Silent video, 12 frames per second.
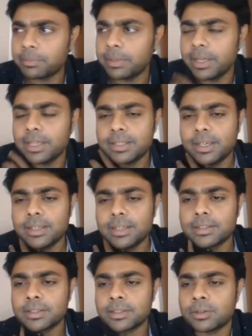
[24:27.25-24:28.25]
RBI
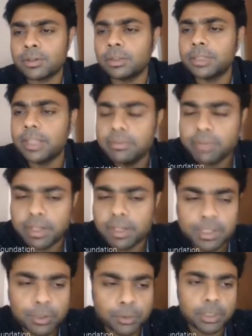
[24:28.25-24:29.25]
says is it's not that
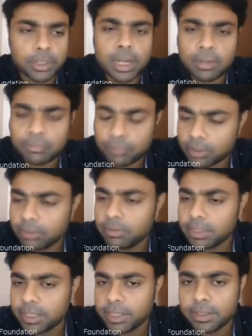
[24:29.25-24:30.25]
every institution have to
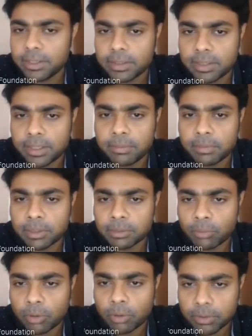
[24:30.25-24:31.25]
give a
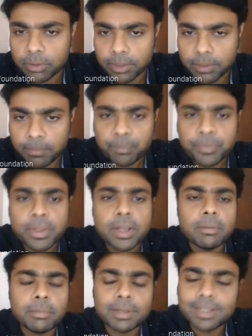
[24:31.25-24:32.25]
three-month moratorium,
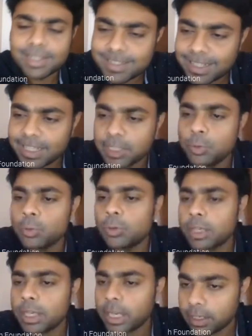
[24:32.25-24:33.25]
but they say
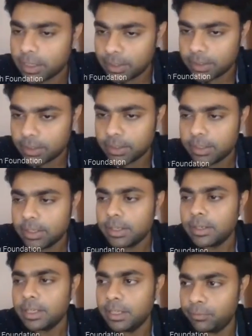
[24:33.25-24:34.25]
you can,
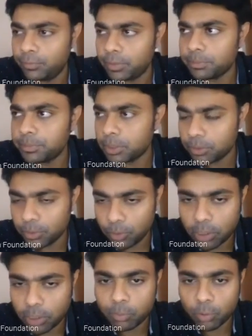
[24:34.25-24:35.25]
if
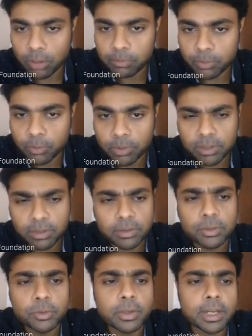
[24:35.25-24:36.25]
subject to your board
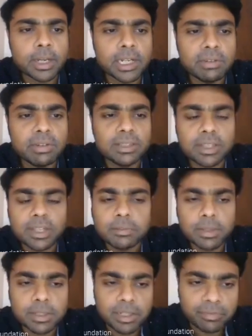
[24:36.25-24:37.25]
approval, you can give a
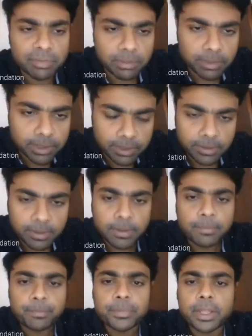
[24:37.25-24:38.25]
3-month deferment.